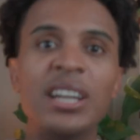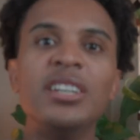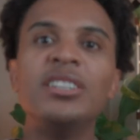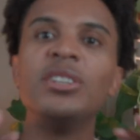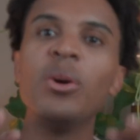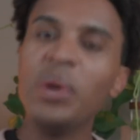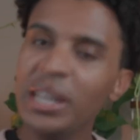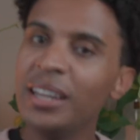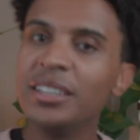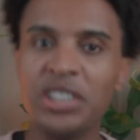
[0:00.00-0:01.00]
So we
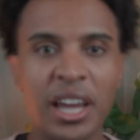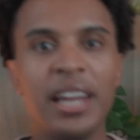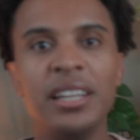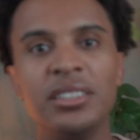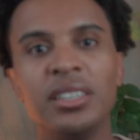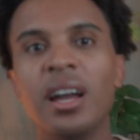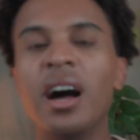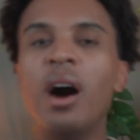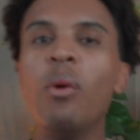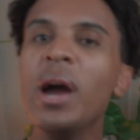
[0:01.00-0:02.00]
need a change.
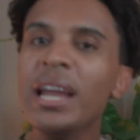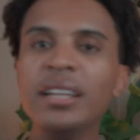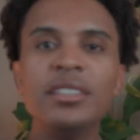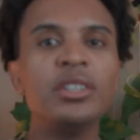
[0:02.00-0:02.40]
A way to